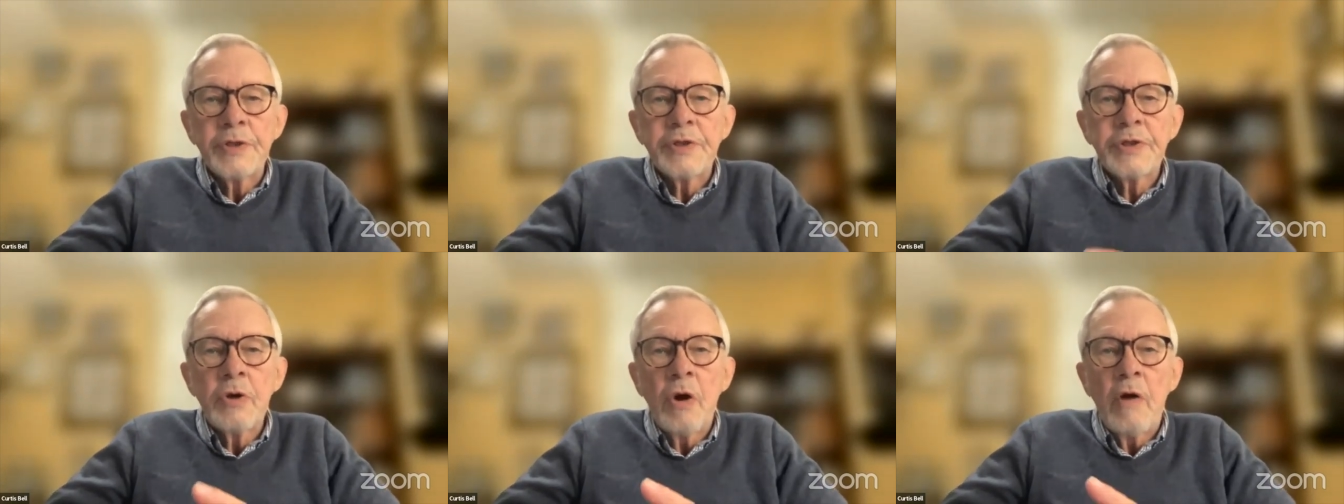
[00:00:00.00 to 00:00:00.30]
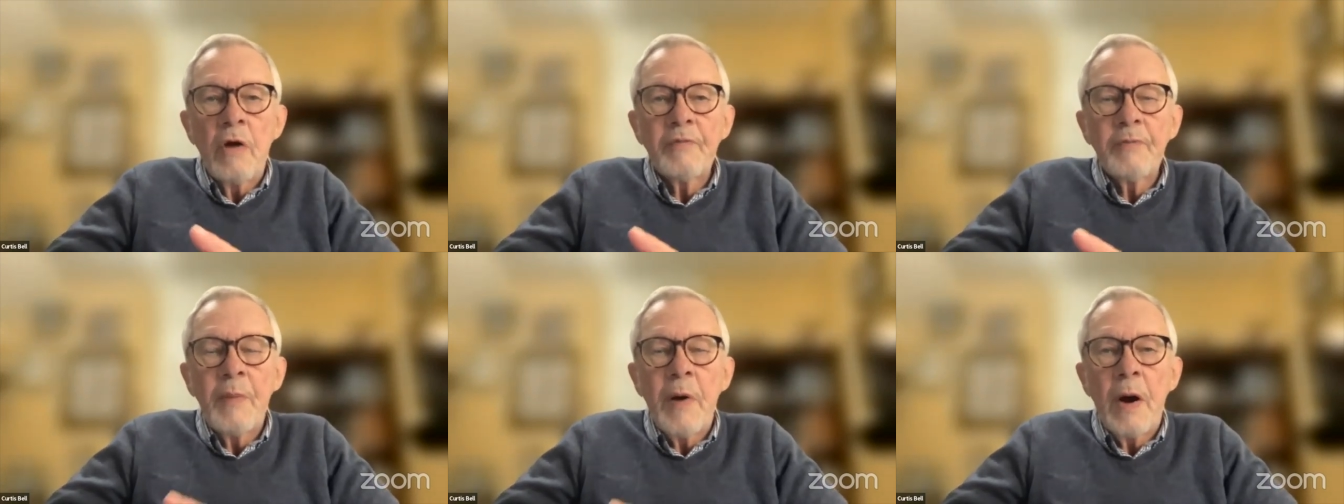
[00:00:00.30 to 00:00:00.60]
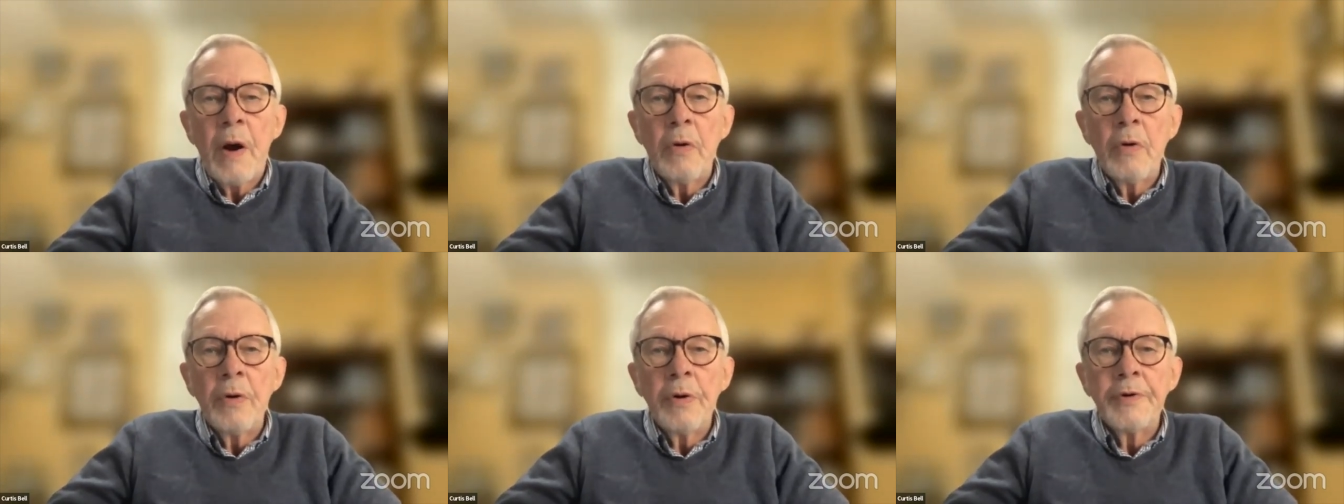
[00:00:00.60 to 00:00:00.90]
soft
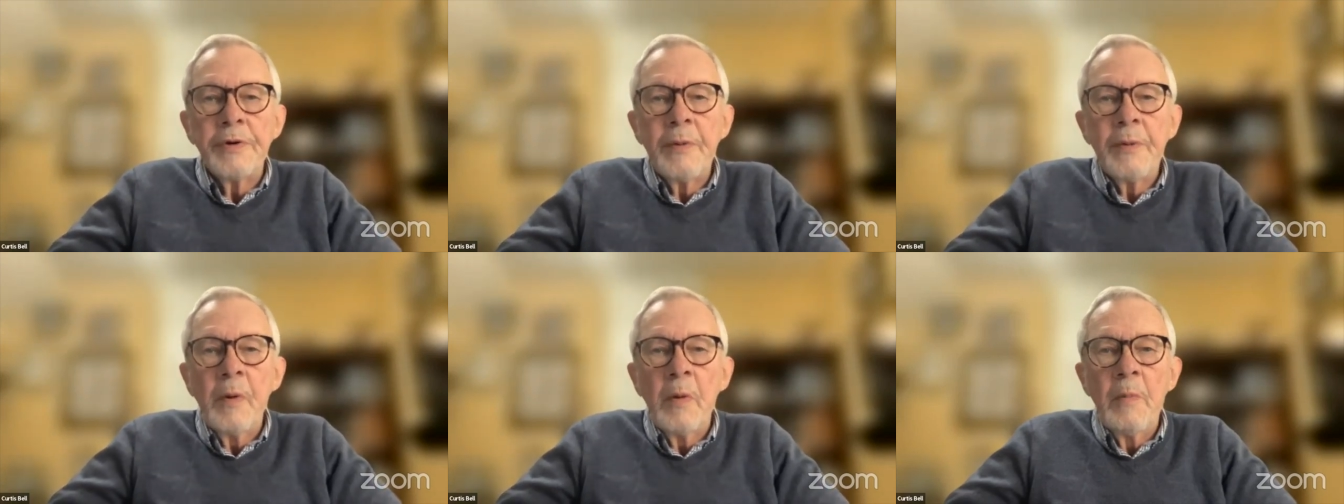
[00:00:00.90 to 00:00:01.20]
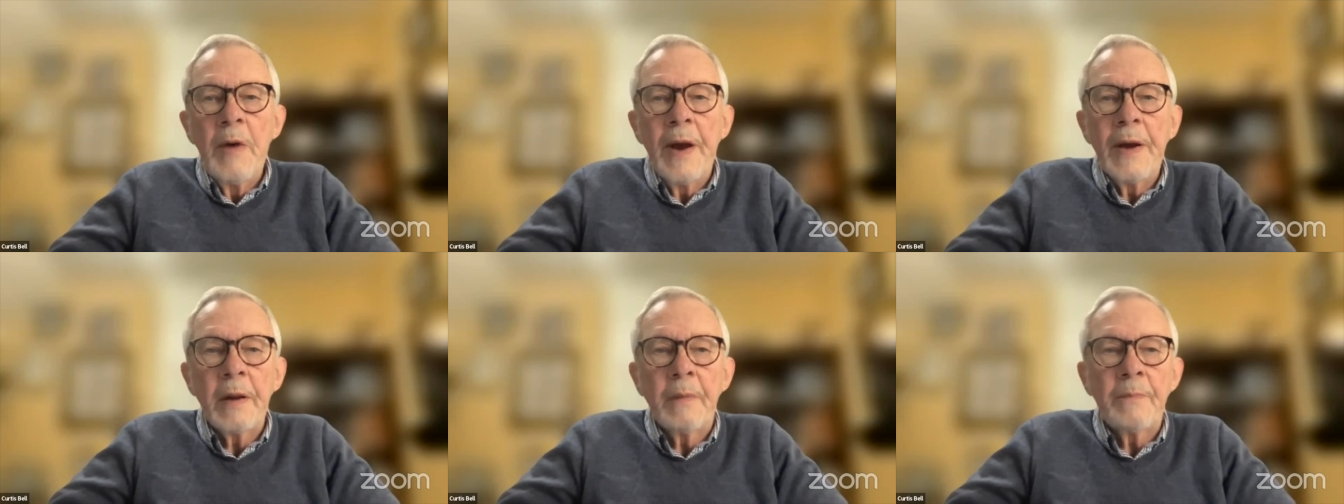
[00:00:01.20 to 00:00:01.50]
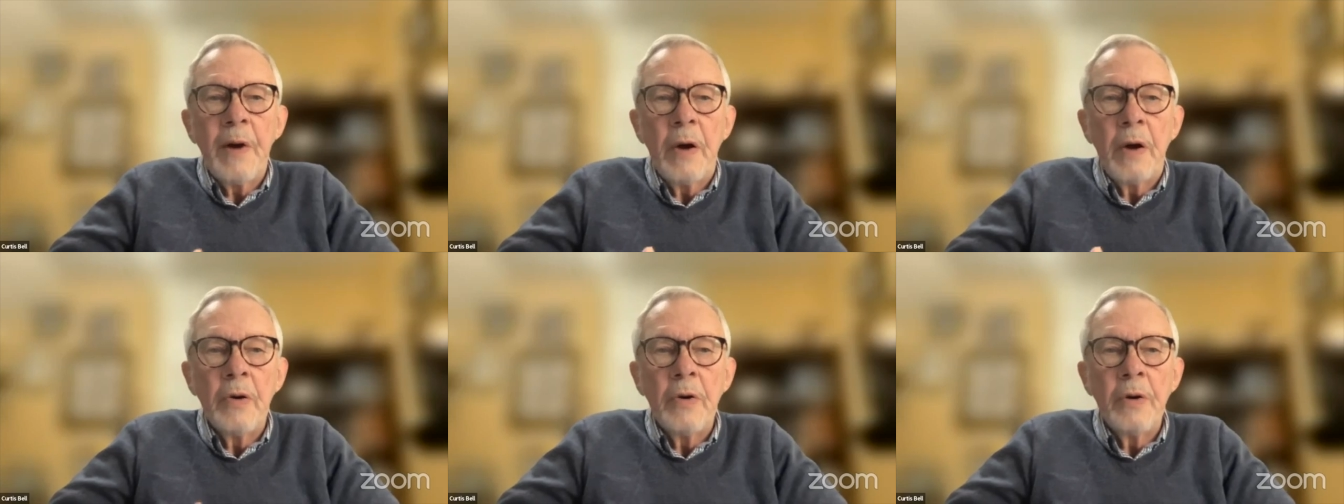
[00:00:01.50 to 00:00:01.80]
power,
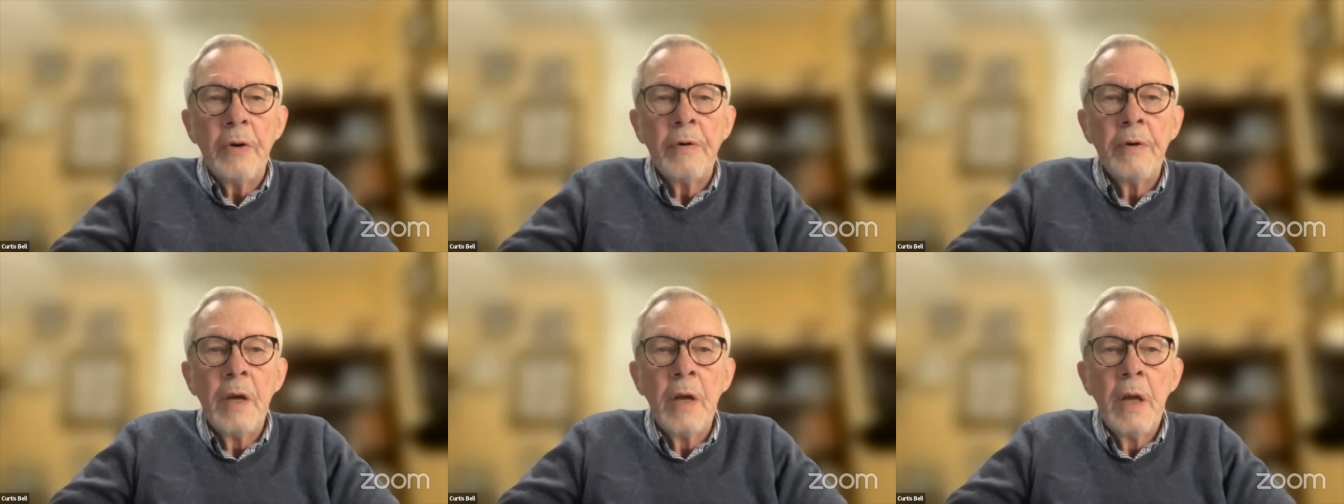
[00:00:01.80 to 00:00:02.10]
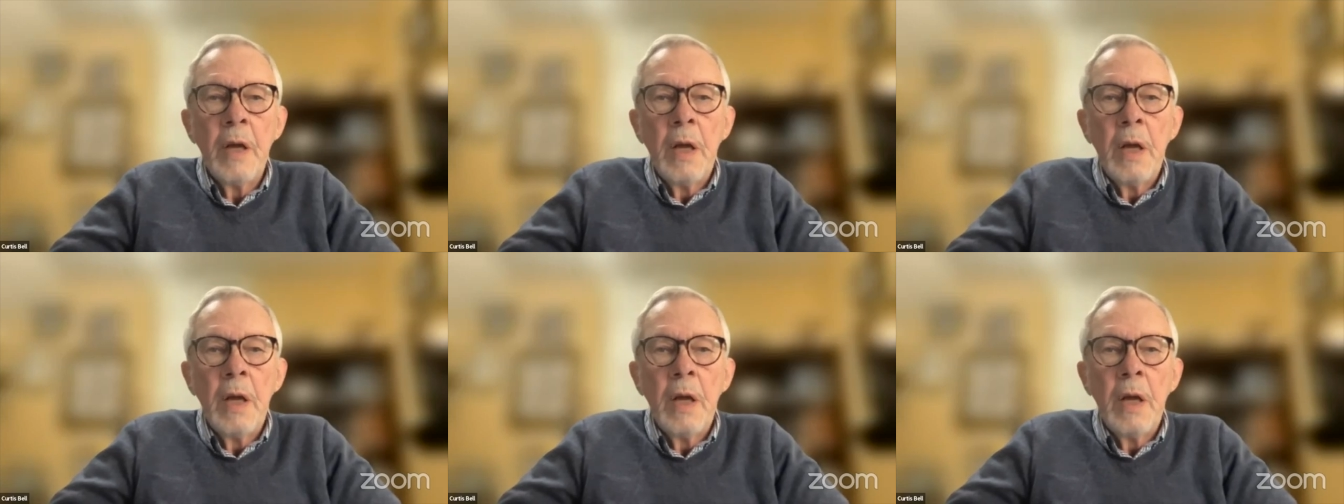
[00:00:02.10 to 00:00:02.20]
diplomatic power,